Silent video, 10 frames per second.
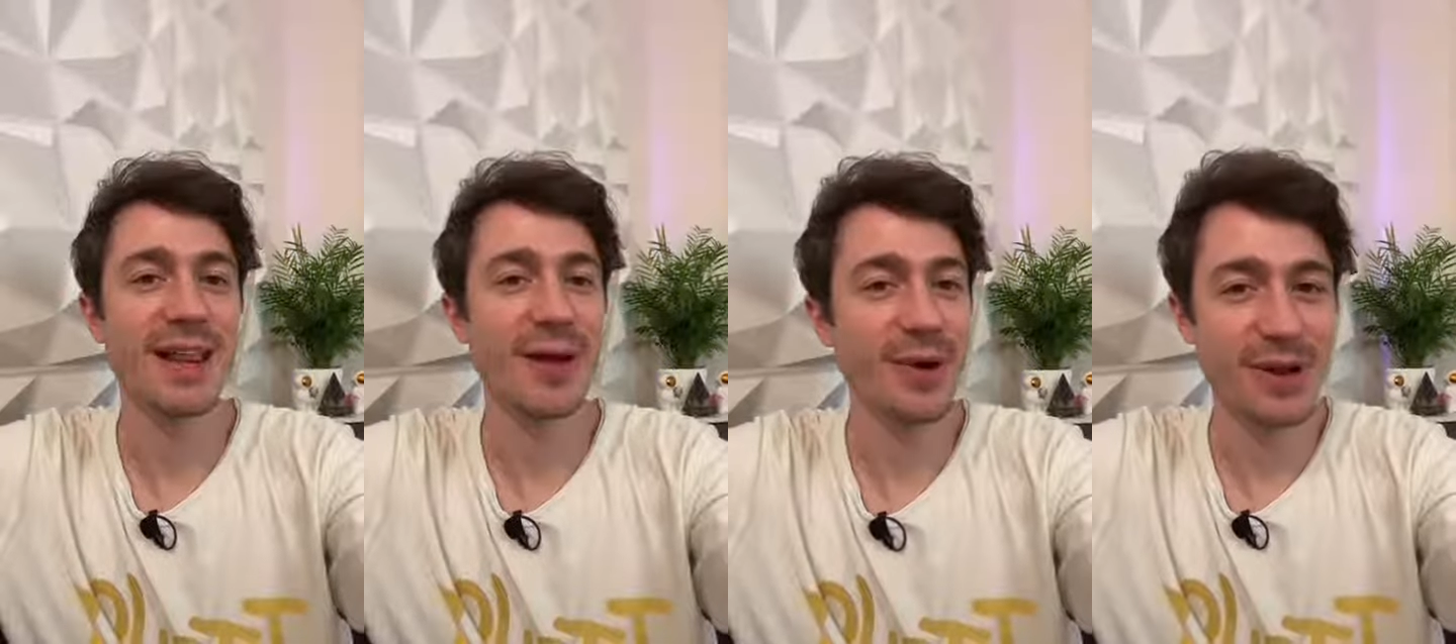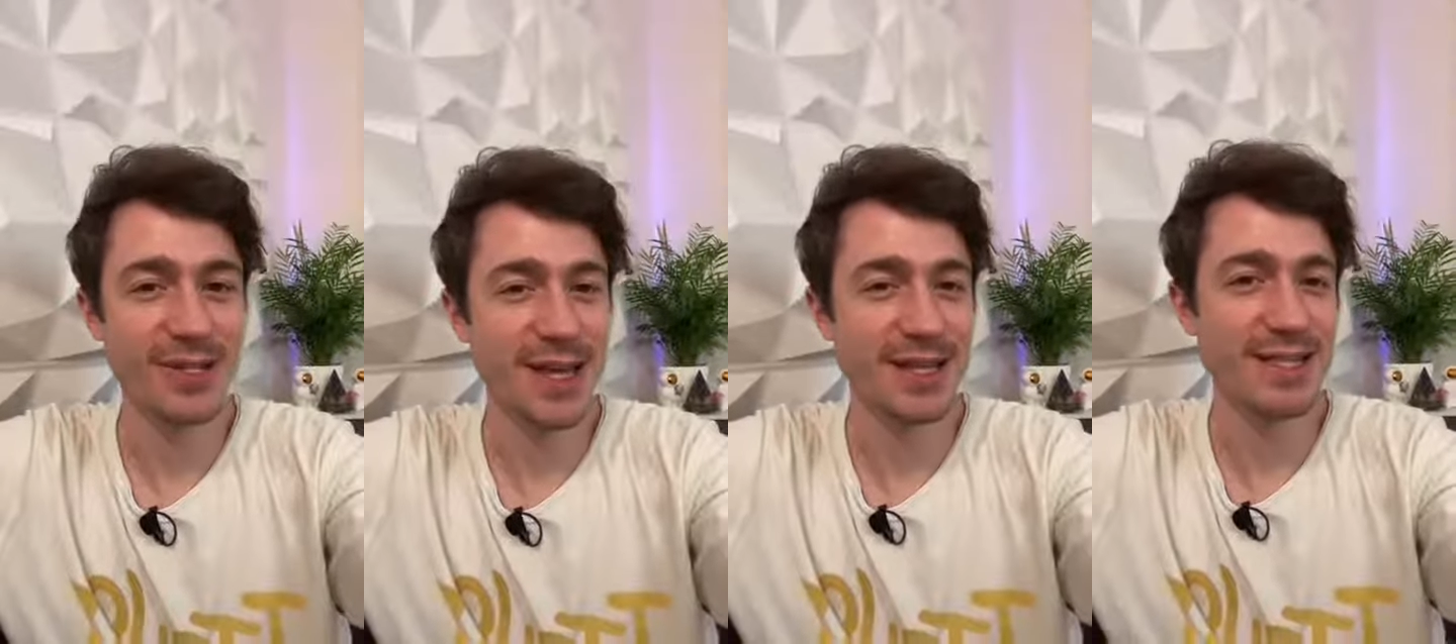they would
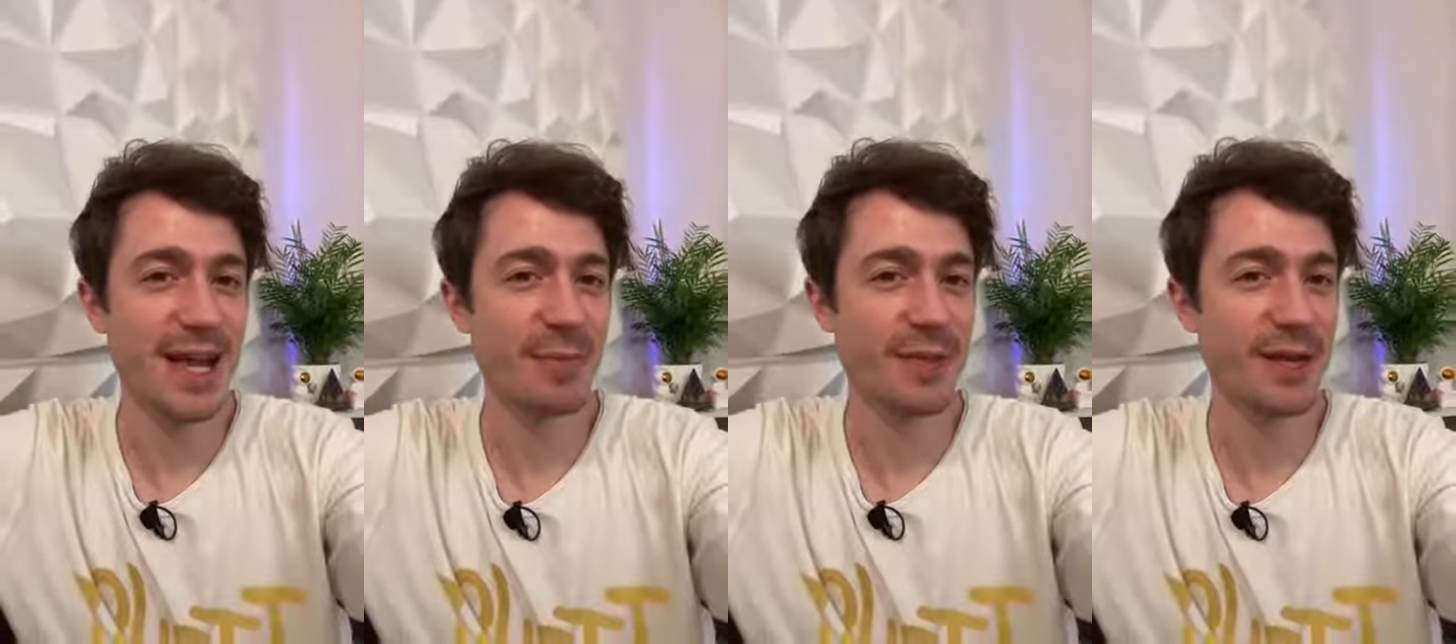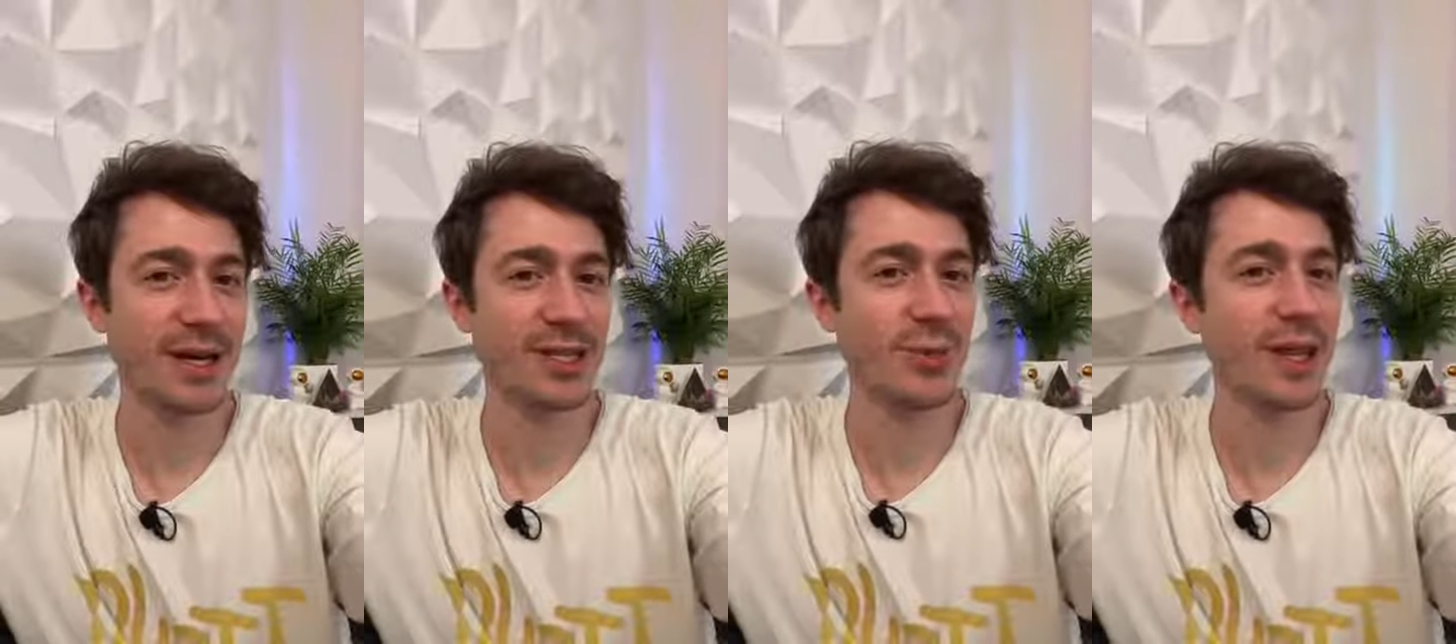all say the same
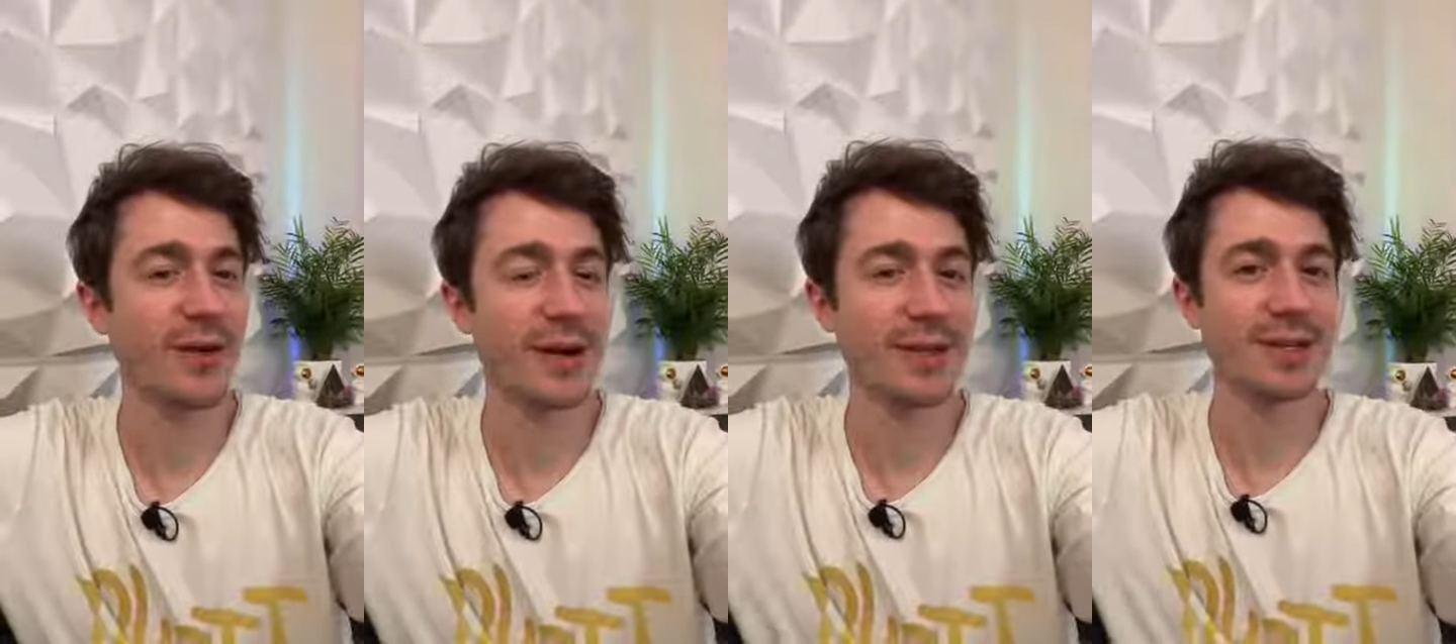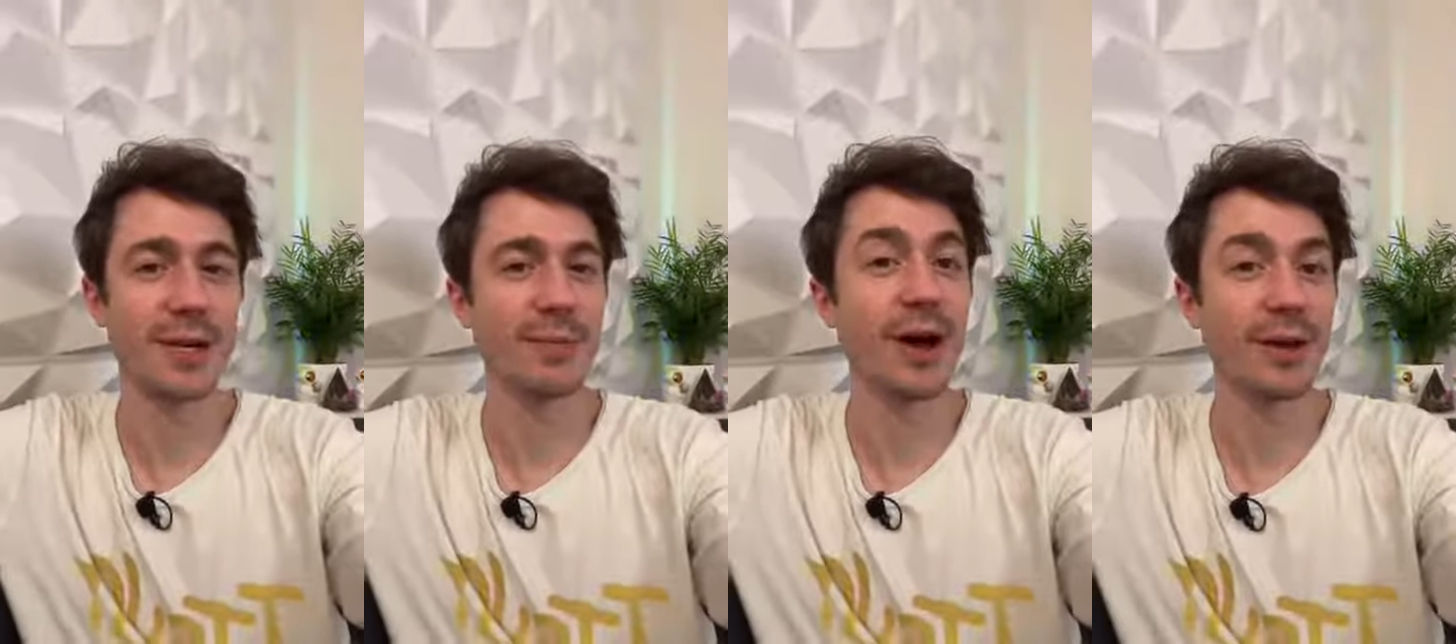things when they were in
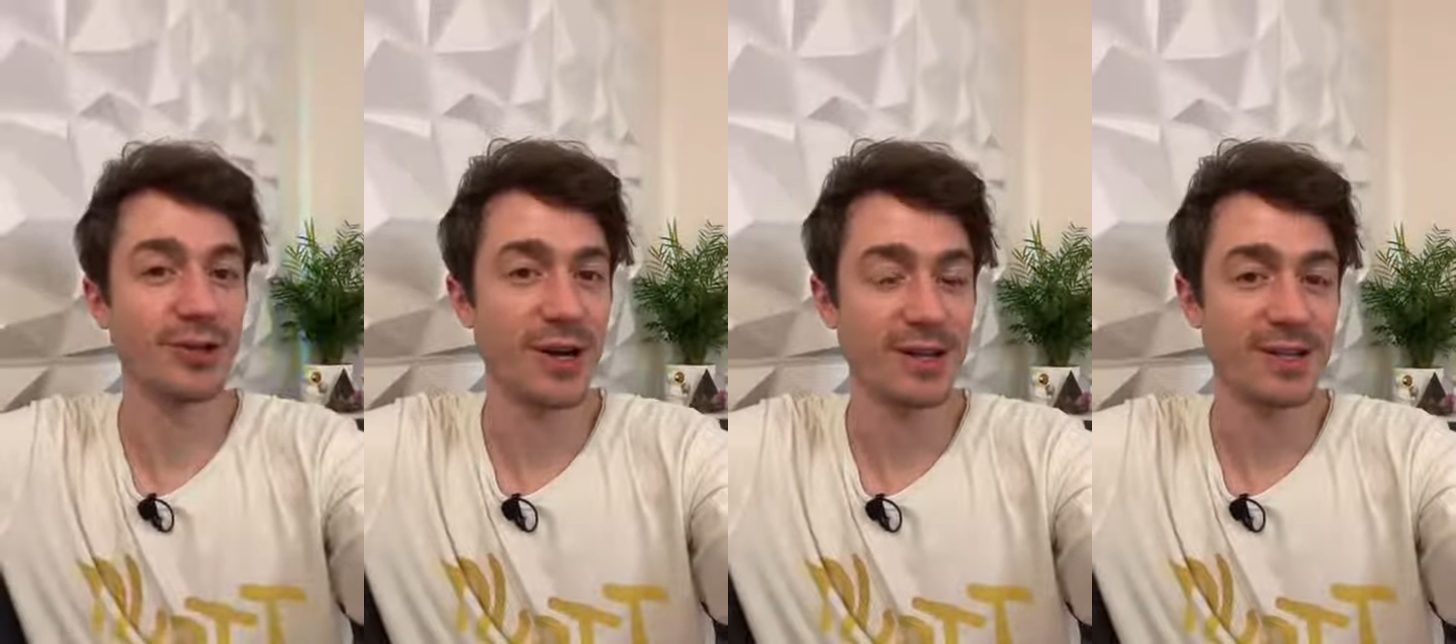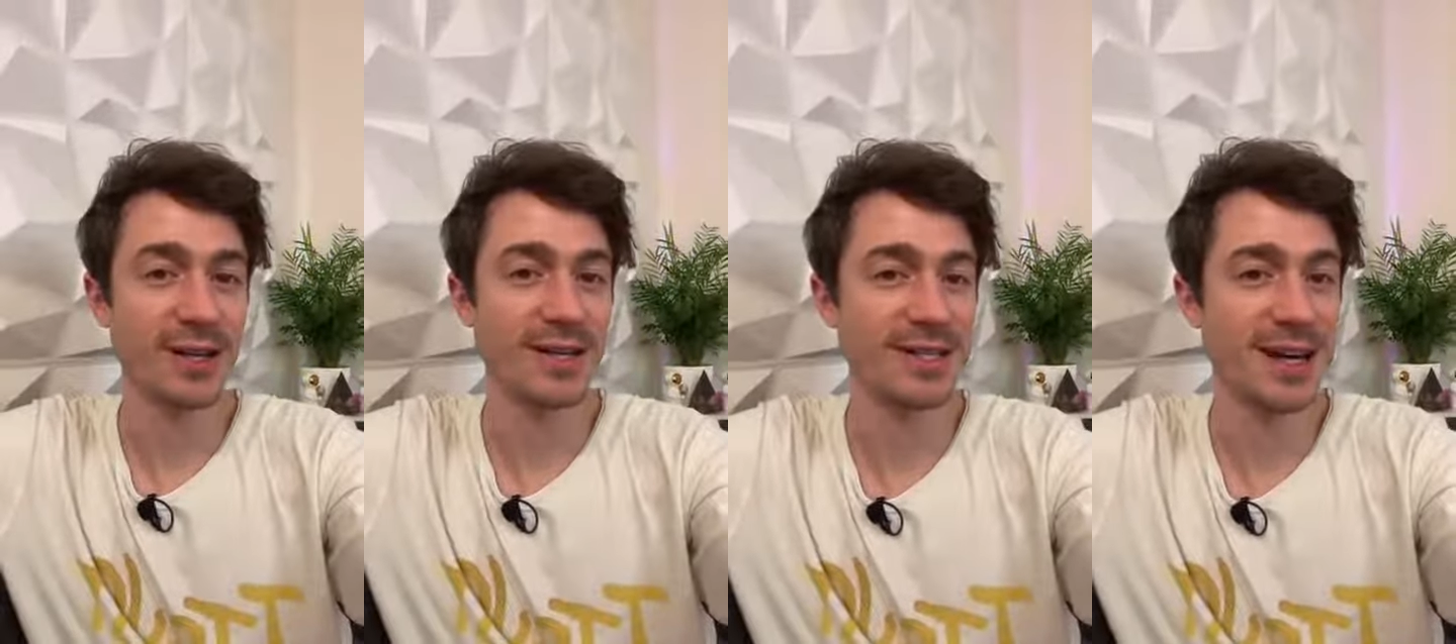this hypnotic
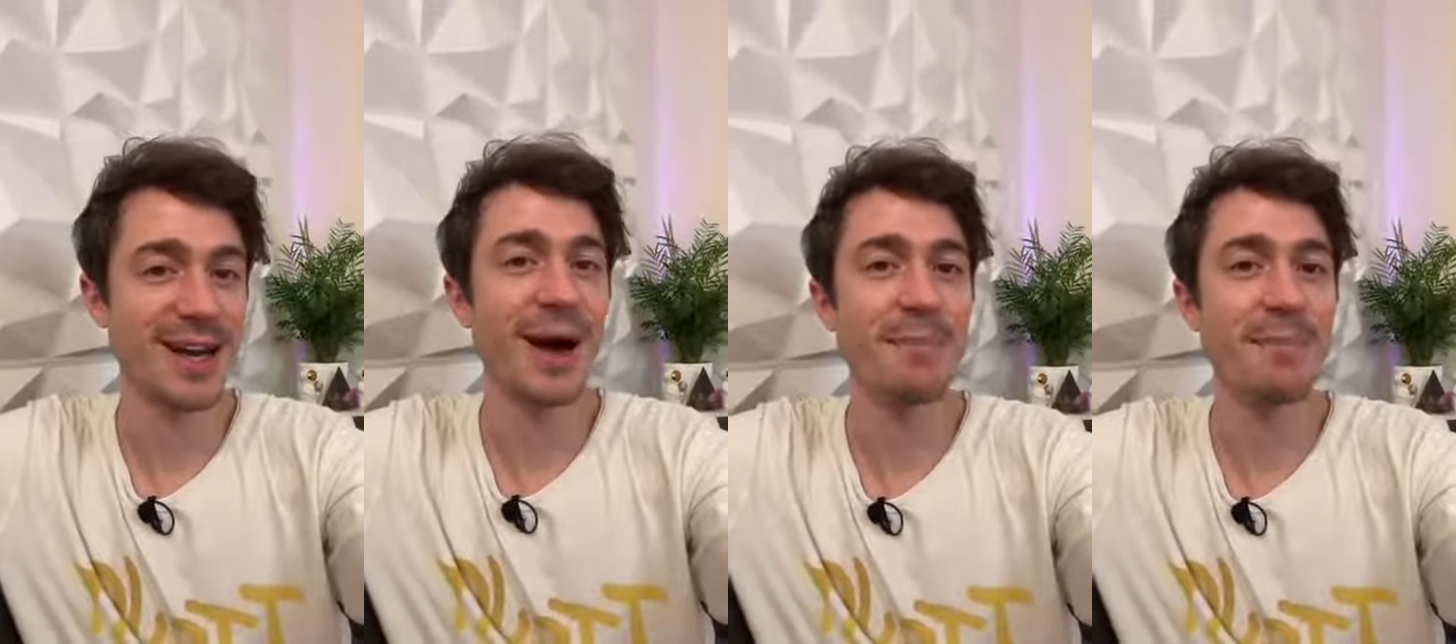trance-like state